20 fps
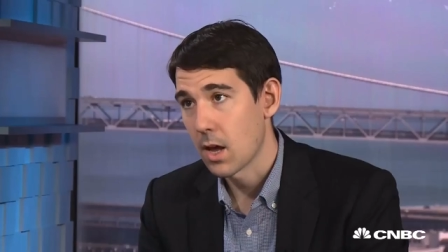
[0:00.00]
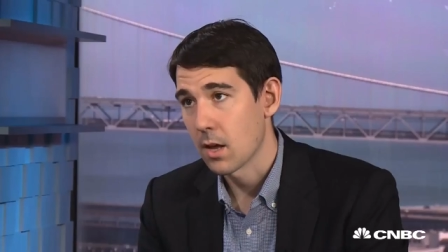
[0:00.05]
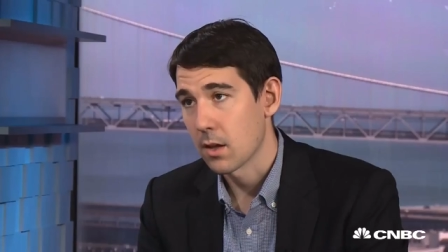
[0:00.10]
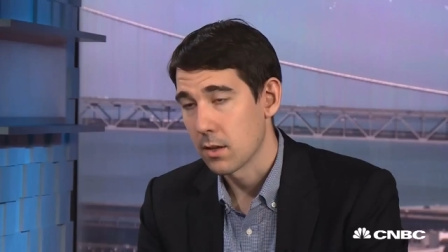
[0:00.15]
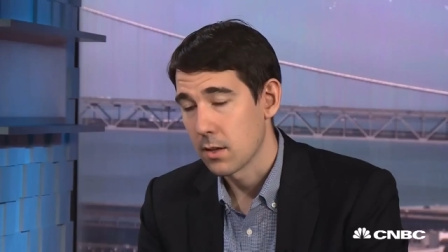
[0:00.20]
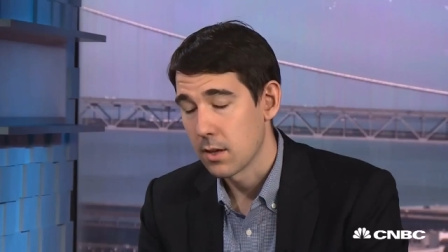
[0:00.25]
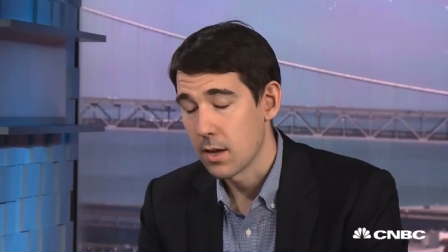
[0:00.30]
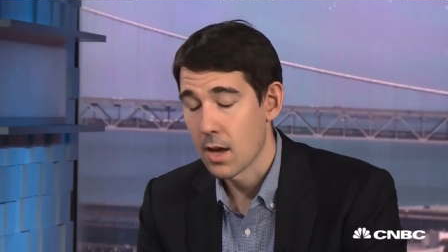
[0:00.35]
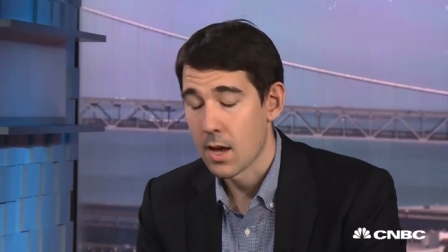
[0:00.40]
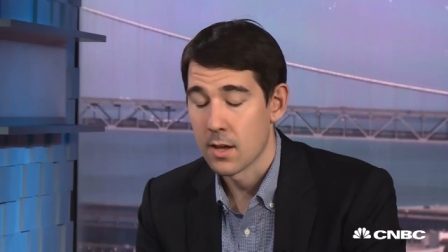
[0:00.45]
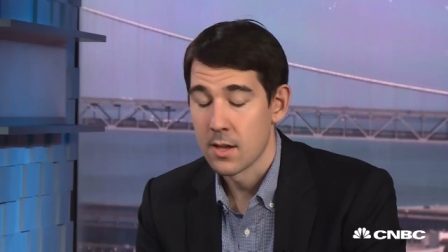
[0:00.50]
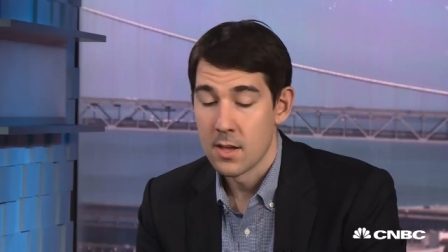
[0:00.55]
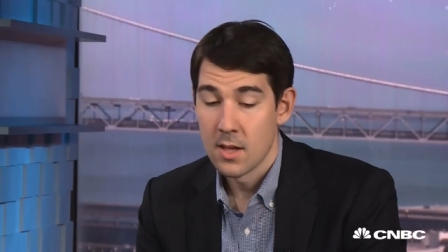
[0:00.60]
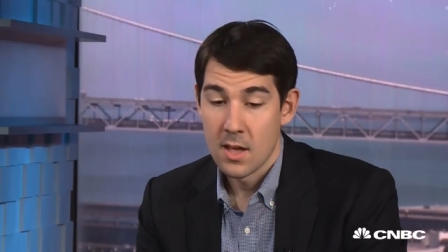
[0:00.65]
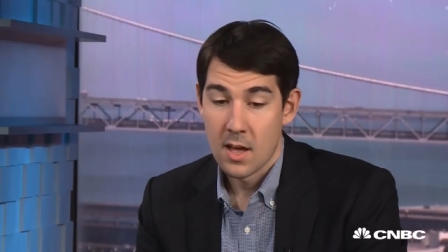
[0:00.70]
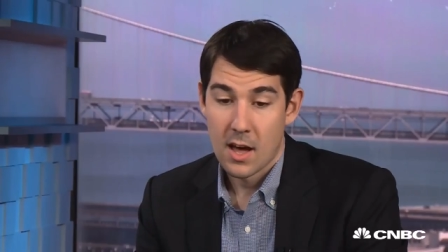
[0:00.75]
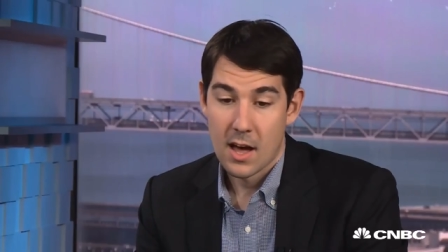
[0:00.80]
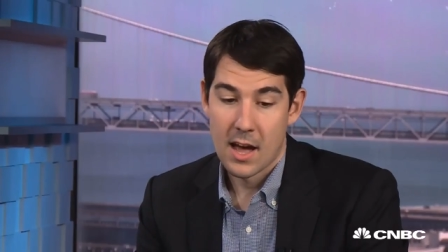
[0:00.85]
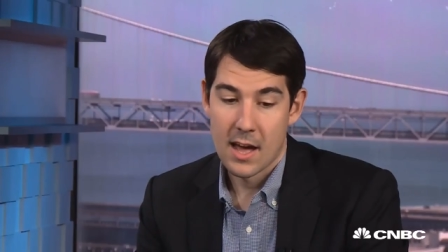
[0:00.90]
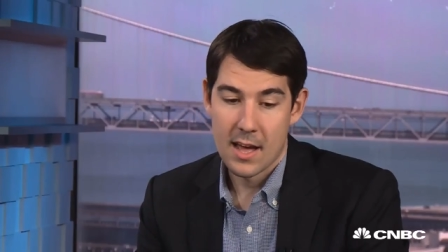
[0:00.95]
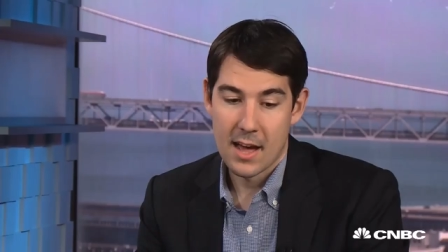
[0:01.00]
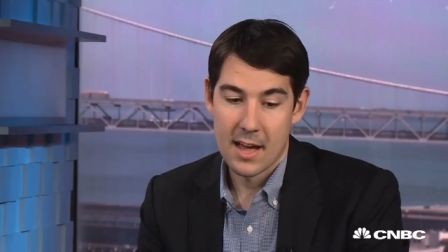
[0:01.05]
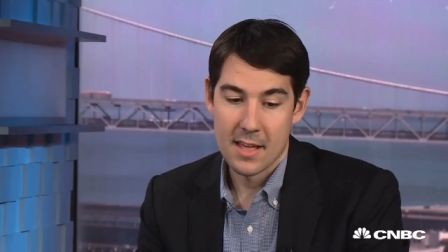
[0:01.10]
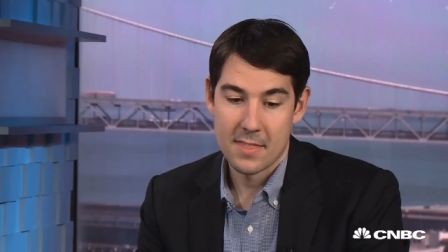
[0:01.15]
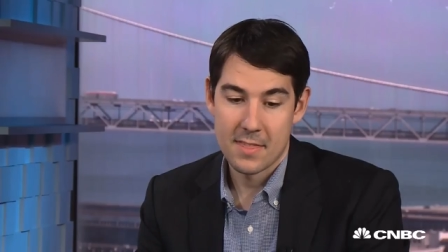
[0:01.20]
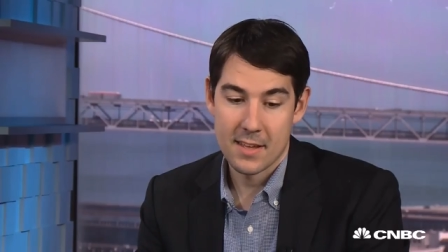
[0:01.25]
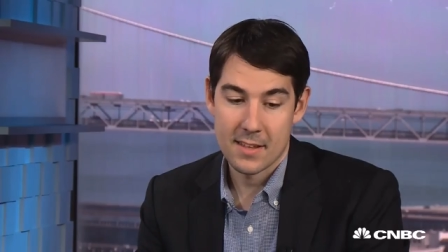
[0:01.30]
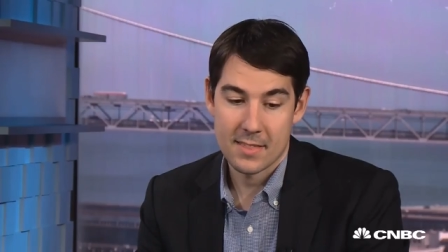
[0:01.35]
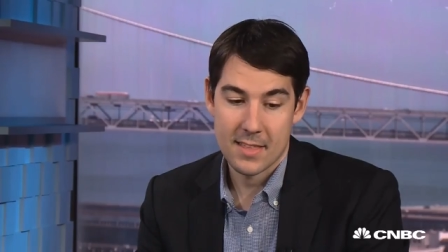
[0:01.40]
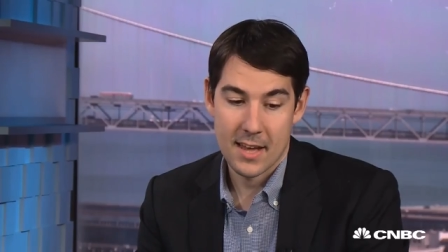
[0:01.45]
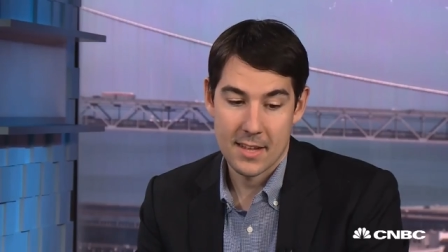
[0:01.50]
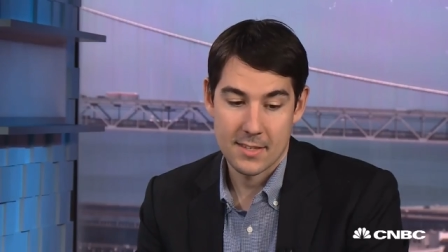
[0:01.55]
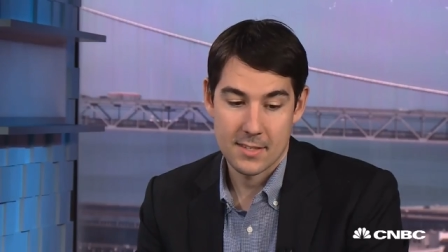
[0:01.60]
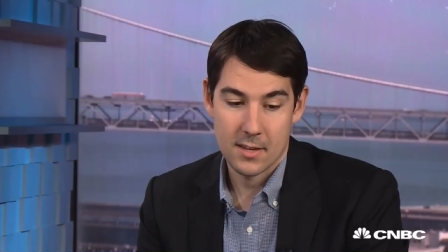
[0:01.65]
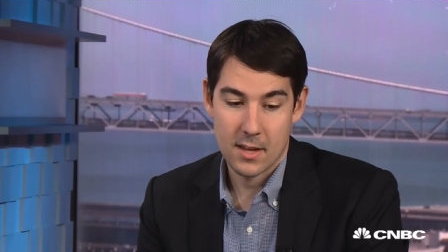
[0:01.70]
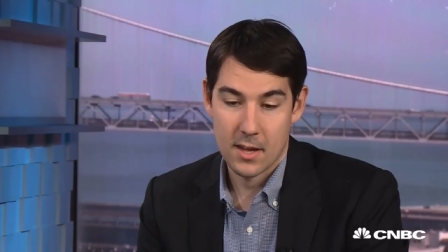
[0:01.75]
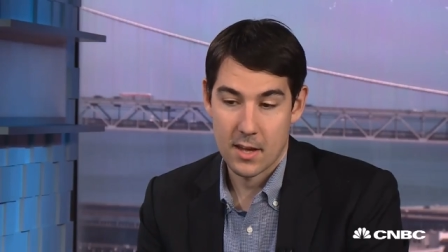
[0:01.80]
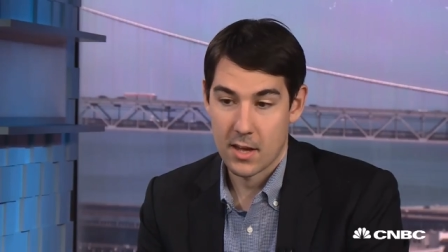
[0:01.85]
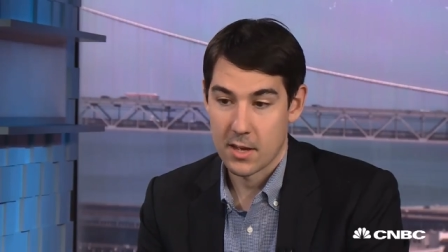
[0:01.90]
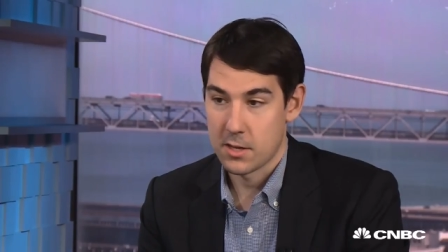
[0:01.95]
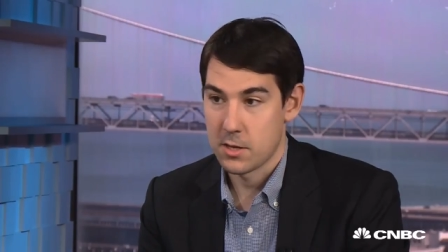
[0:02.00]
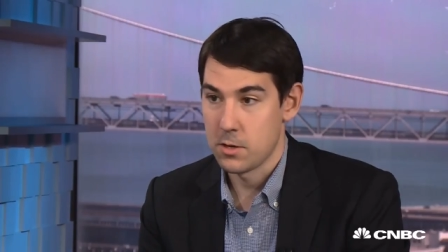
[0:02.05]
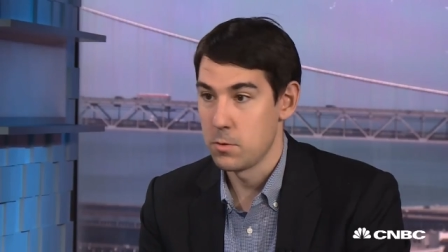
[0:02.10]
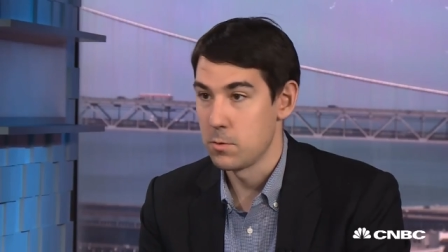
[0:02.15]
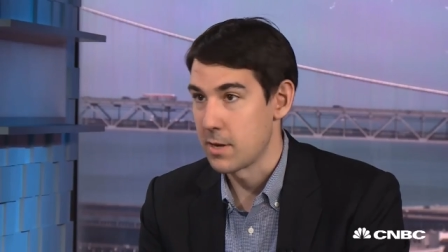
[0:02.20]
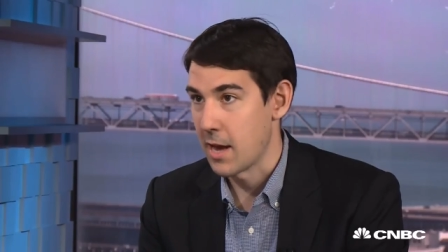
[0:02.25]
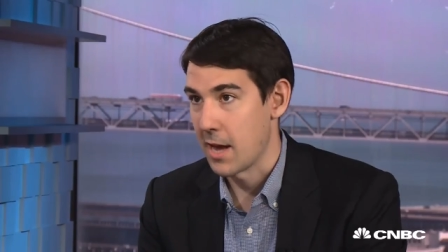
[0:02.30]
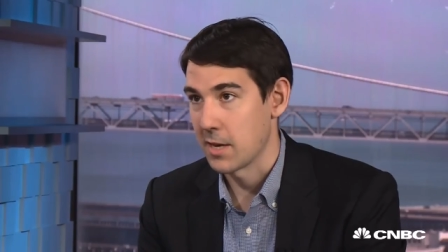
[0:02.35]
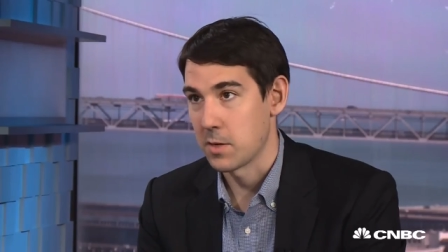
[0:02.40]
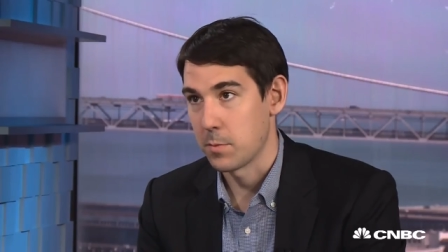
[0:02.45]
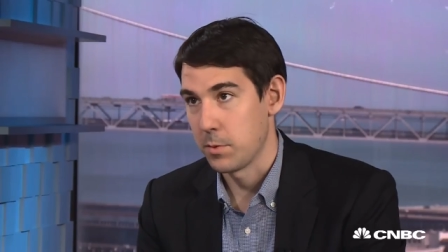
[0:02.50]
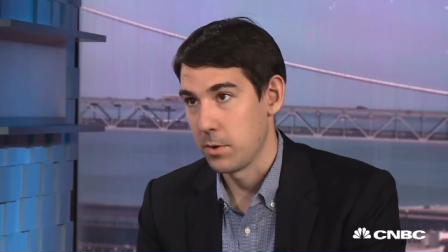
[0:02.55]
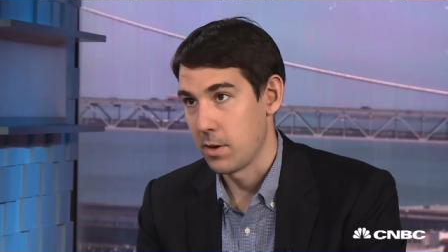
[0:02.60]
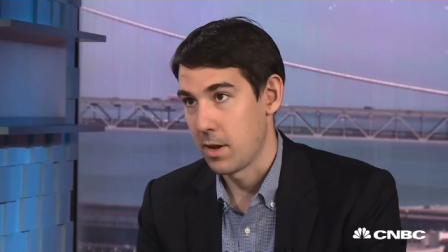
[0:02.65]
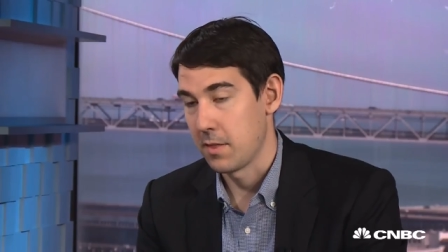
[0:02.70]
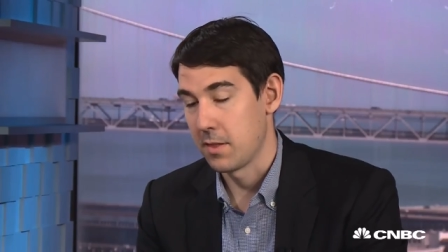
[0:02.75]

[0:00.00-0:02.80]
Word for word: Yeah, yeah. I, I think that's a, a, huge attribute.